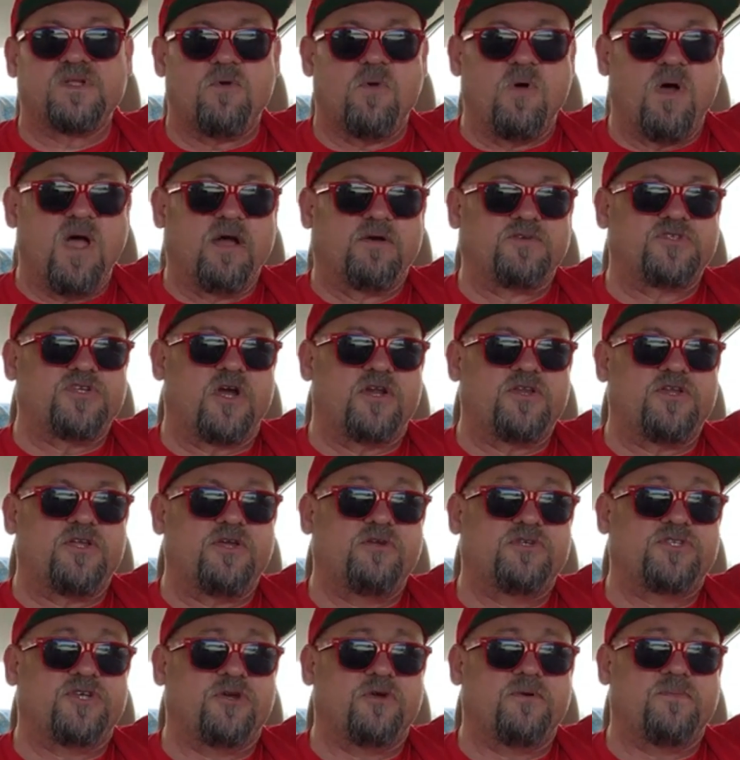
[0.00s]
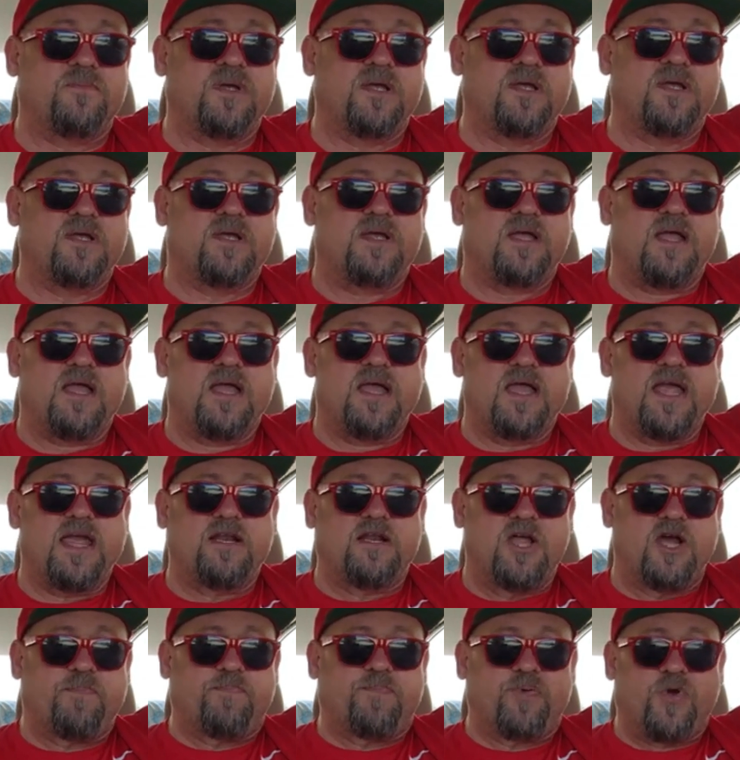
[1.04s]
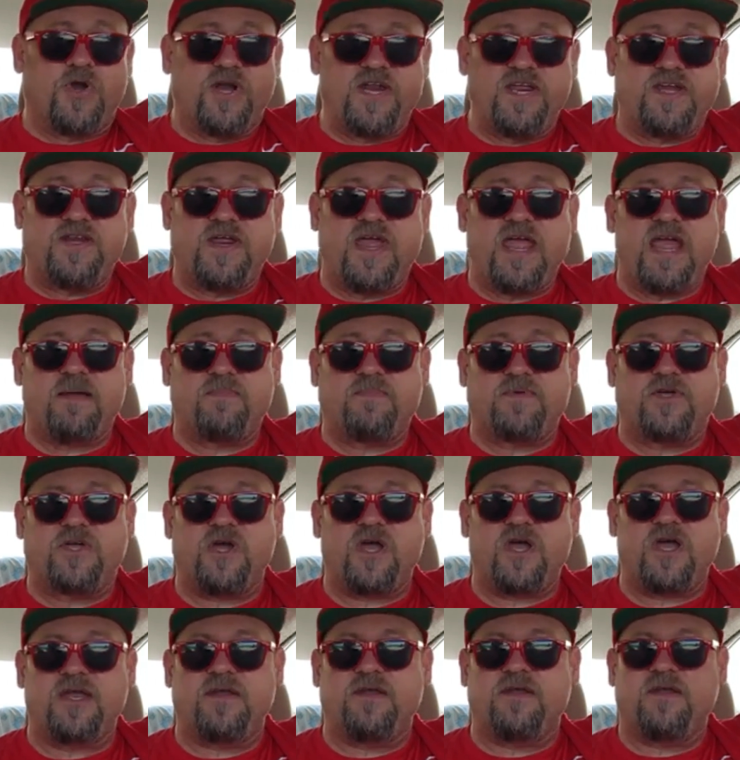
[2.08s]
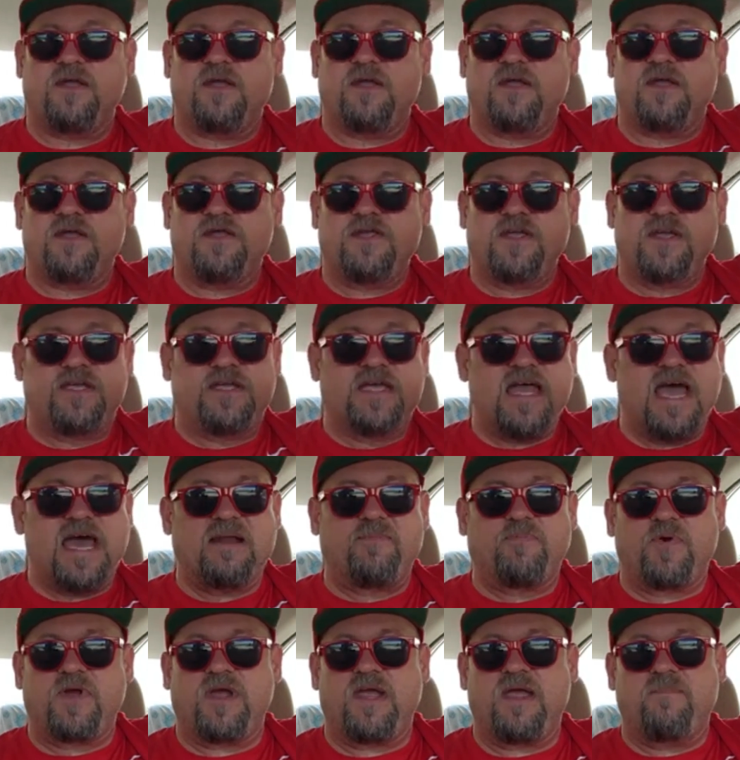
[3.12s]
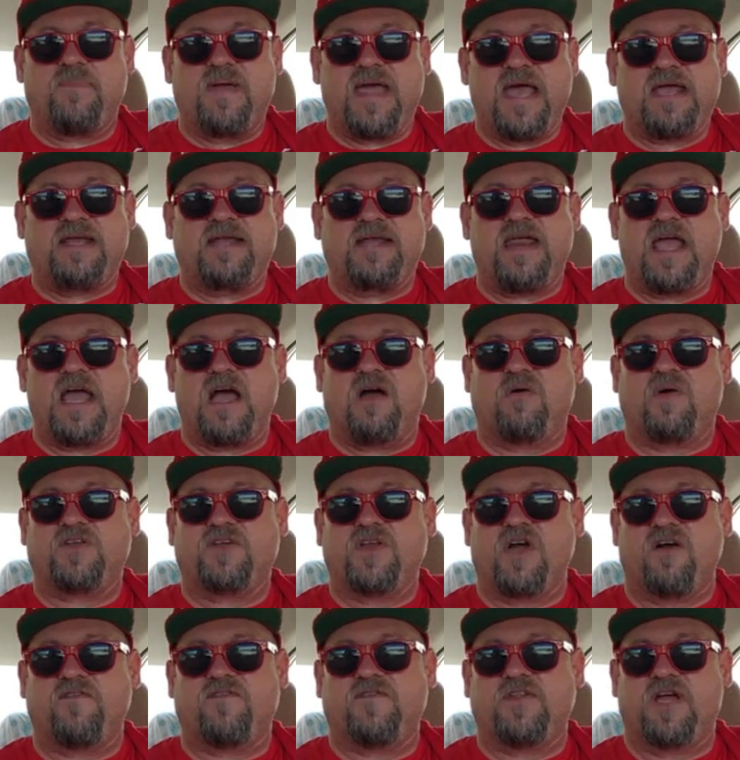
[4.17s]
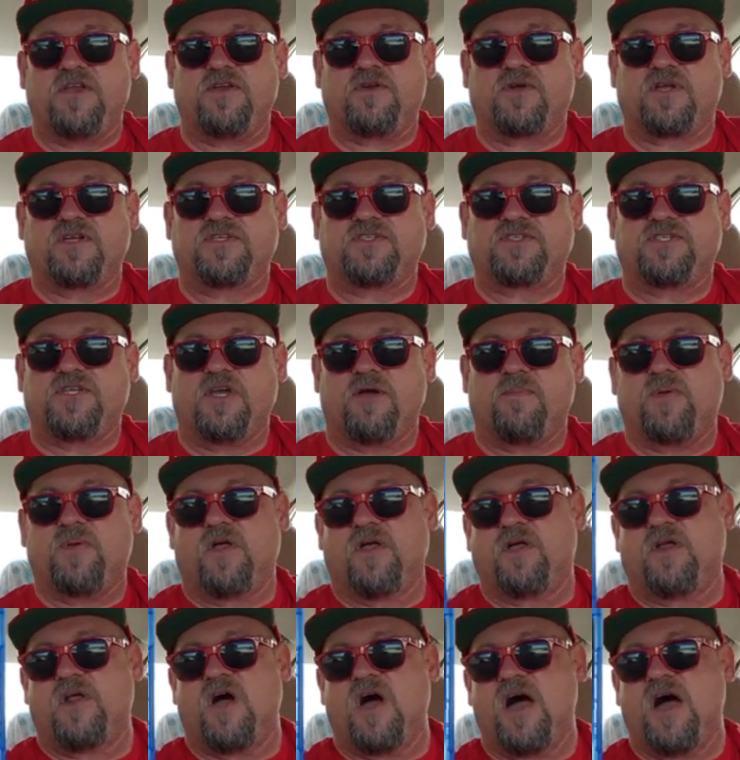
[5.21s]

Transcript: Well, it was on YouTube. He looked pretty damn good. You got to bring it back now. Dolph Lundgren can still pull it